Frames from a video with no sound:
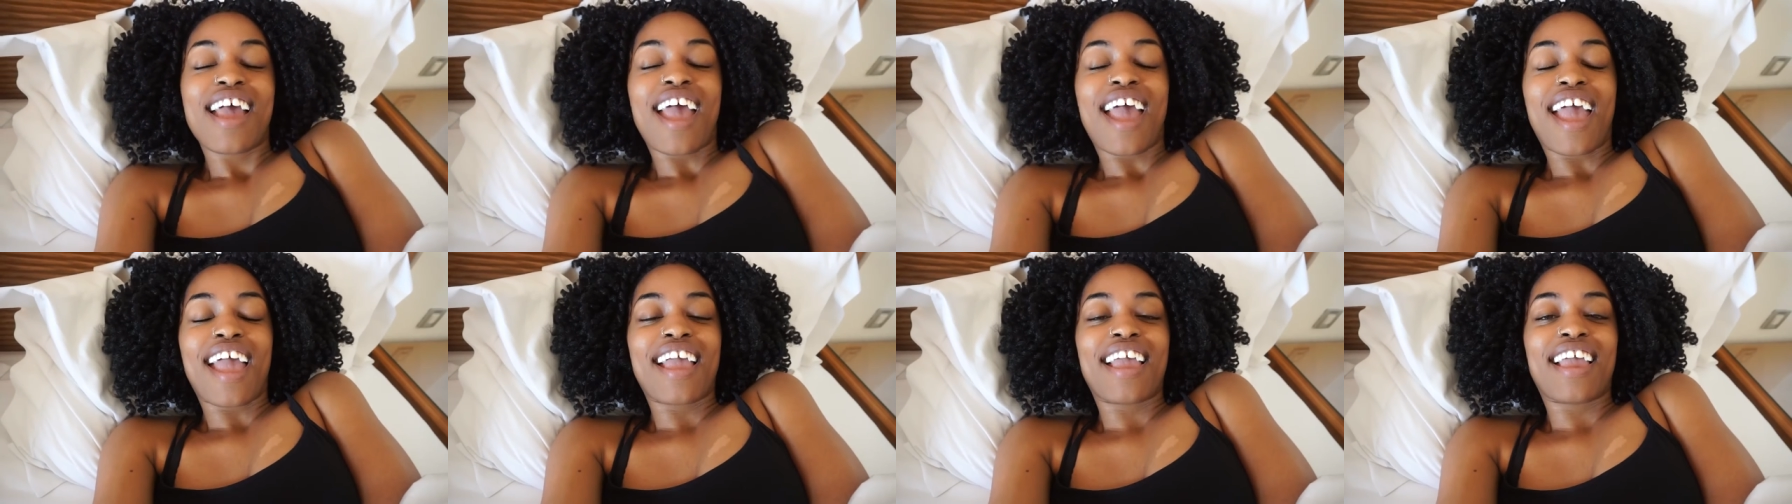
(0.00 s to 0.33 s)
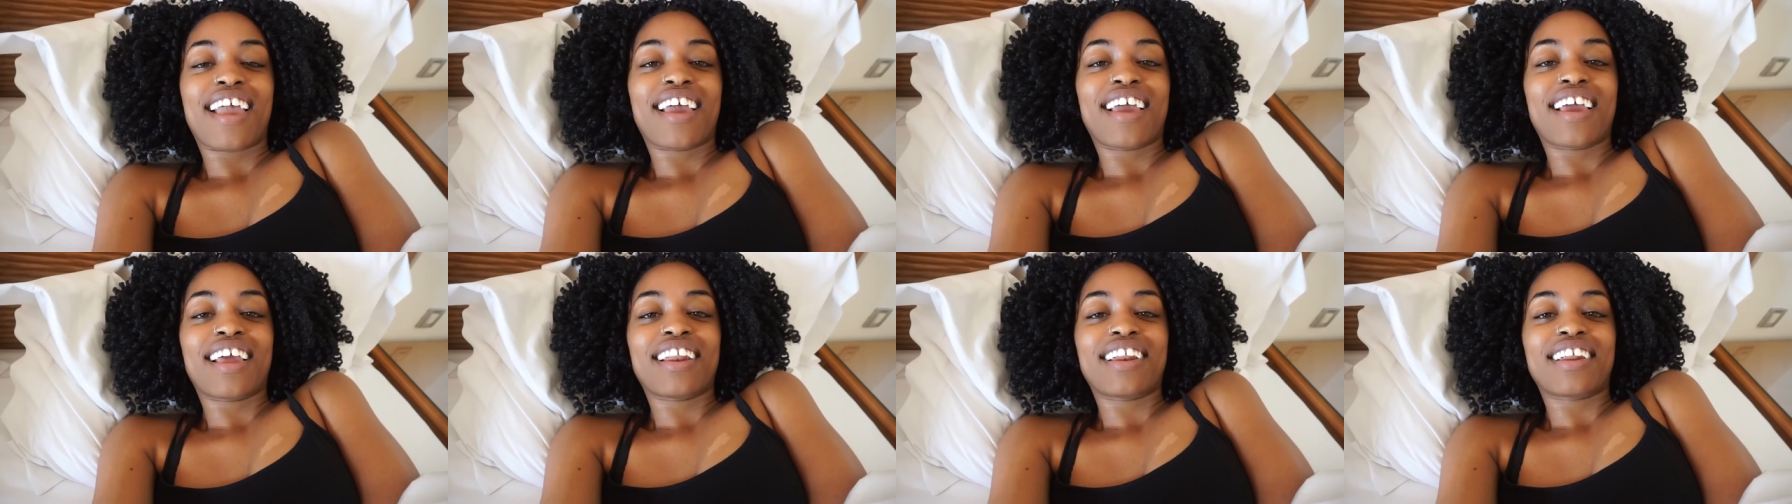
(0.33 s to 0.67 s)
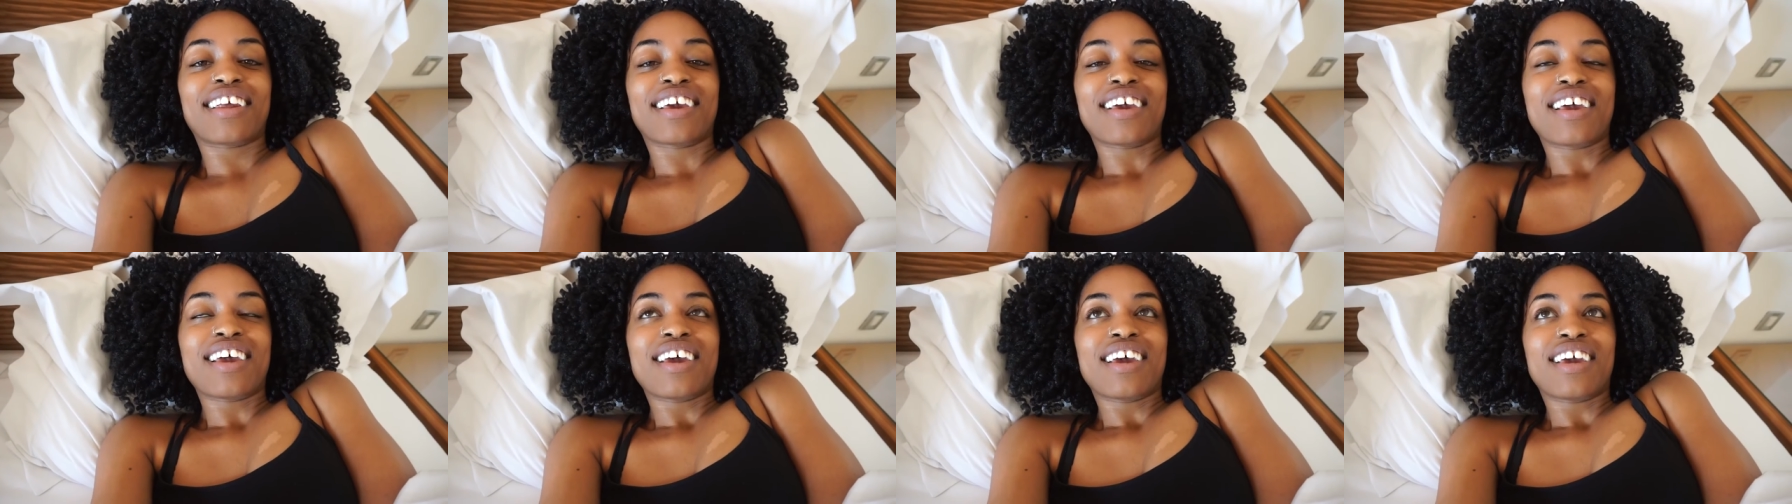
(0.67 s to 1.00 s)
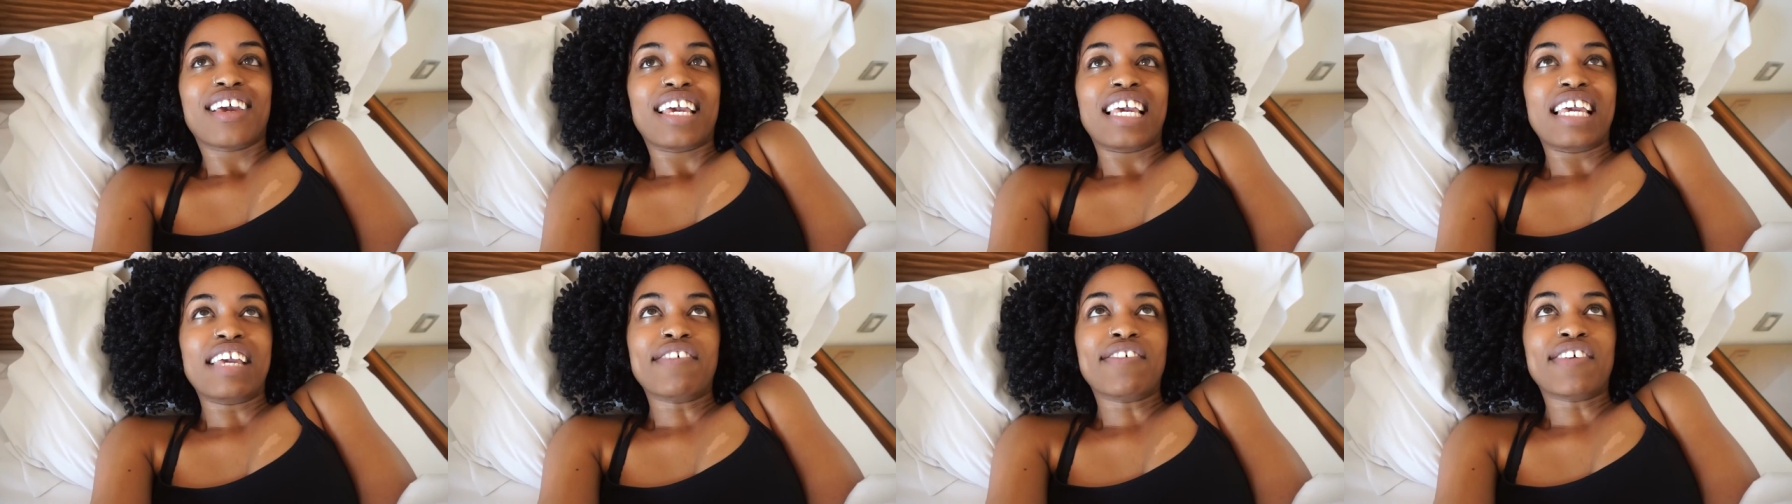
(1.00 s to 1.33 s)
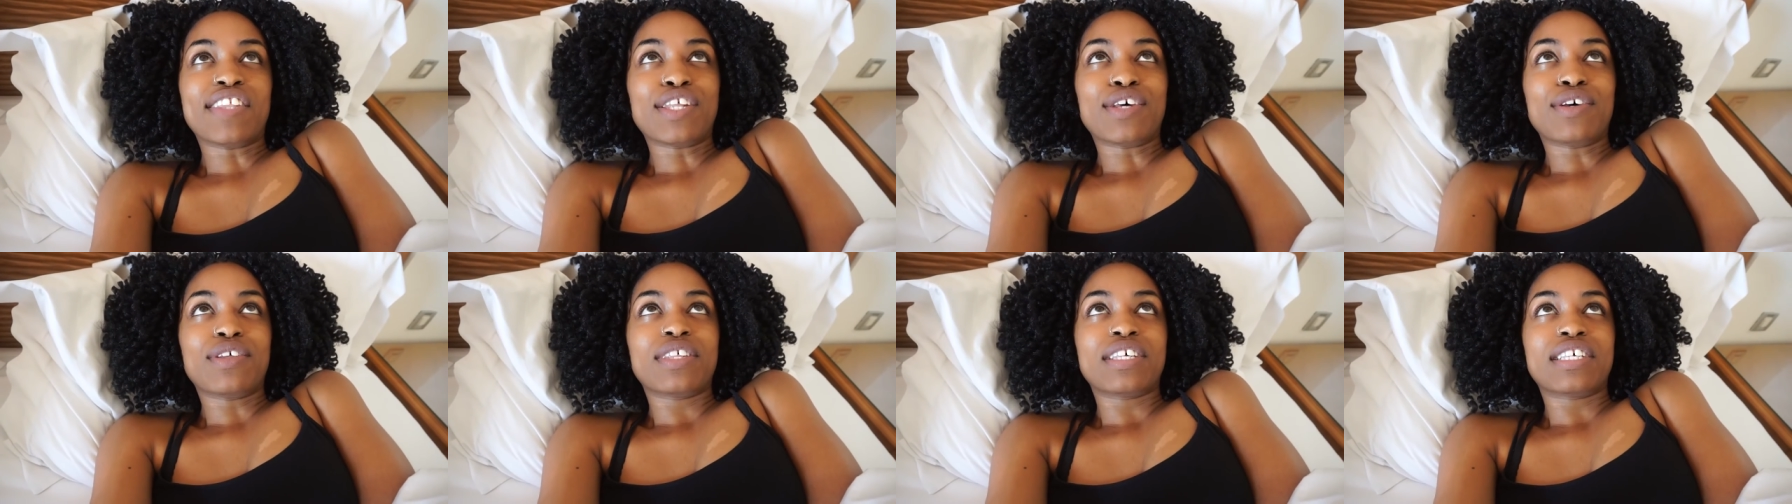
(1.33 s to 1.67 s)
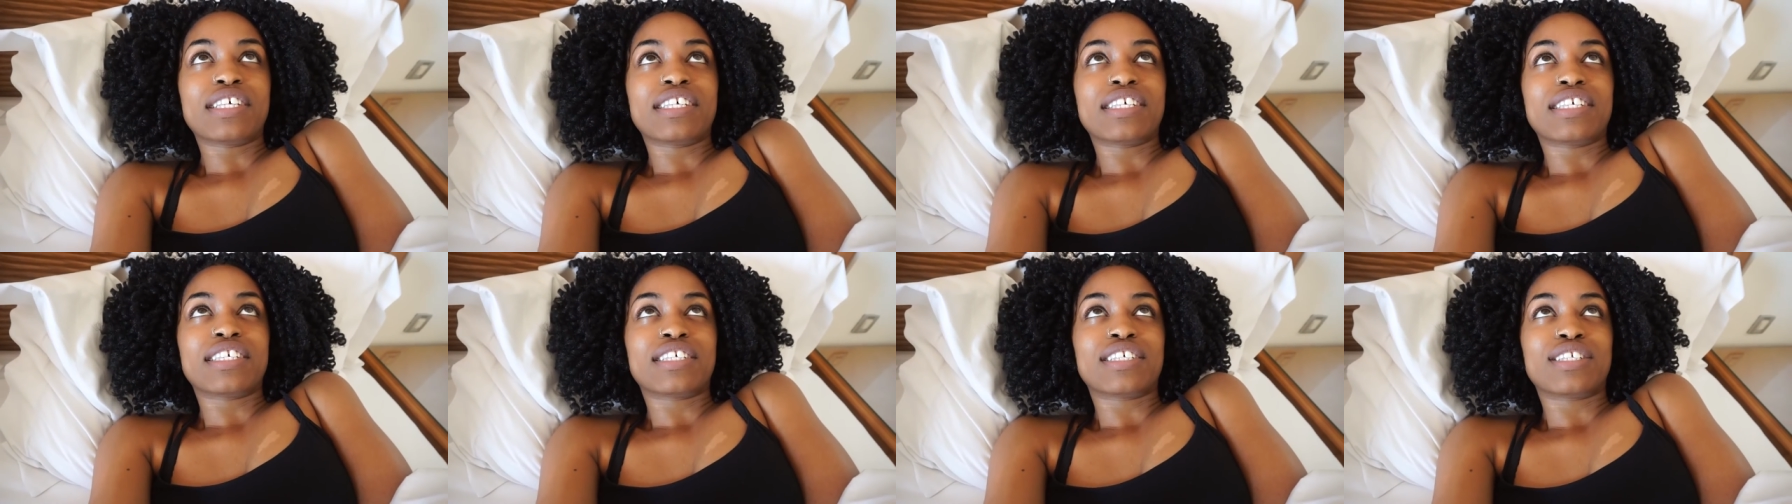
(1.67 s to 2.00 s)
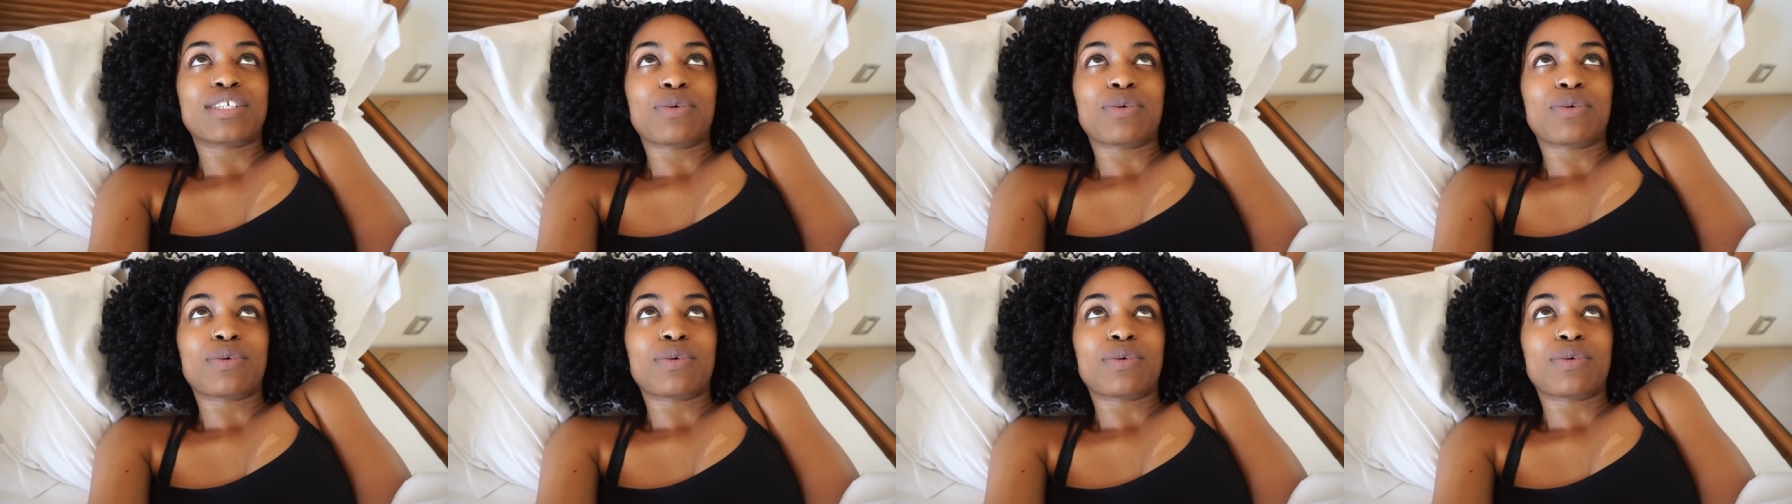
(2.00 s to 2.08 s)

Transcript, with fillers: And even though this is